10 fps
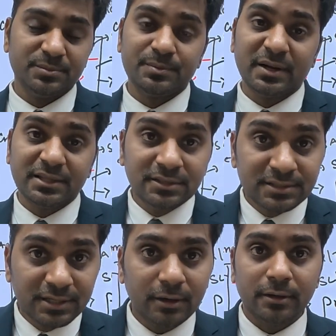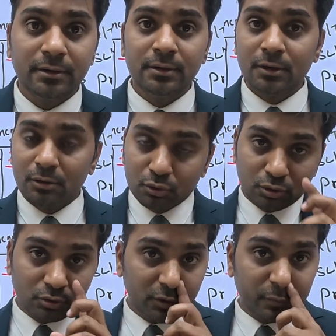But this year,
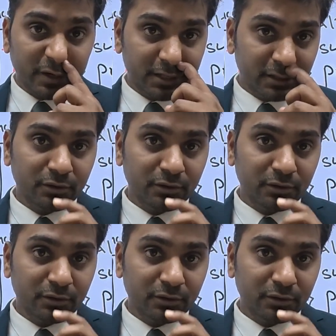2023,